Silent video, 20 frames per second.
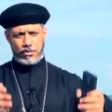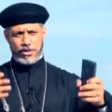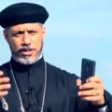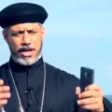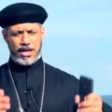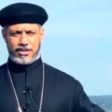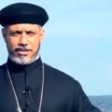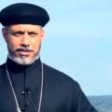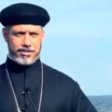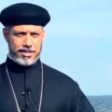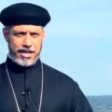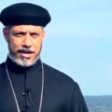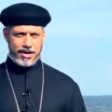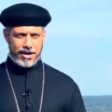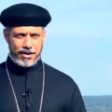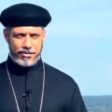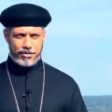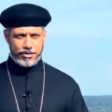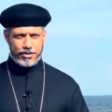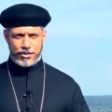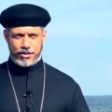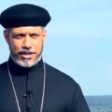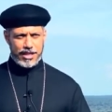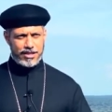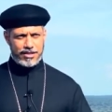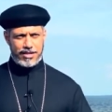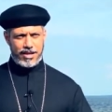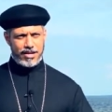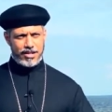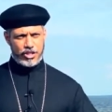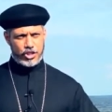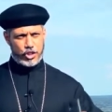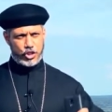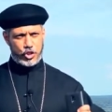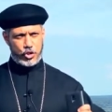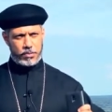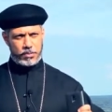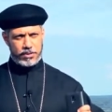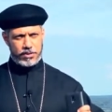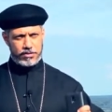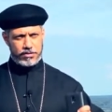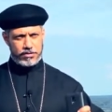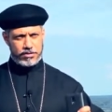with others around you that they are stupid,